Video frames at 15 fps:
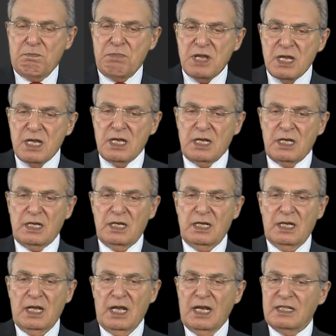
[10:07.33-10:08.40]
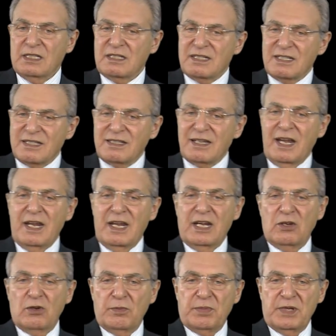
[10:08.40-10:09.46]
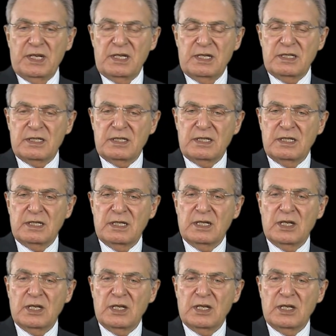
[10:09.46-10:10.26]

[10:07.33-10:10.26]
Being and staying obese